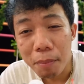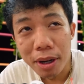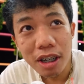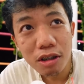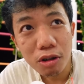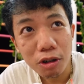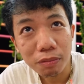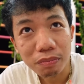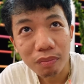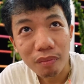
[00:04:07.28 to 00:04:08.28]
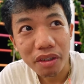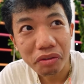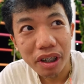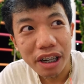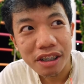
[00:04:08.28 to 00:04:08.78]
Bingsu
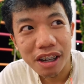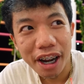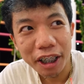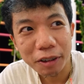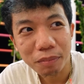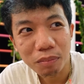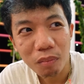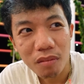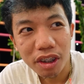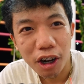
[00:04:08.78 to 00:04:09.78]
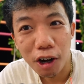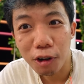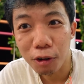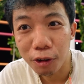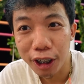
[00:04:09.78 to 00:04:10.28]
is like a
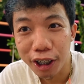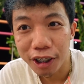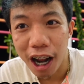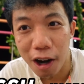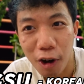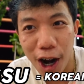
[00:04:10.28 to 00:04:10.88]
Korean halo